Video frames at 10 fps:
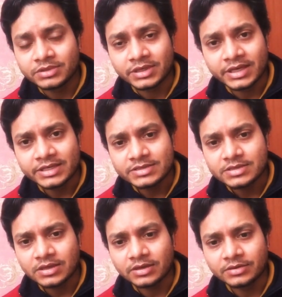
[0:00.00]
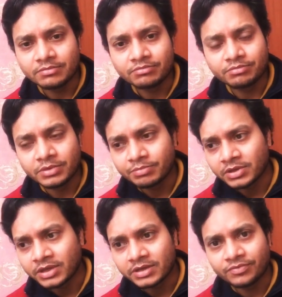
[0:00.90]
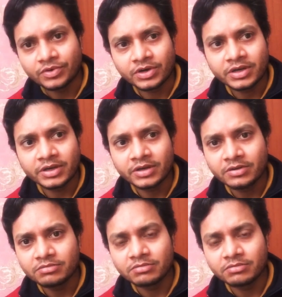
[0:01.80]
yes, people get work here.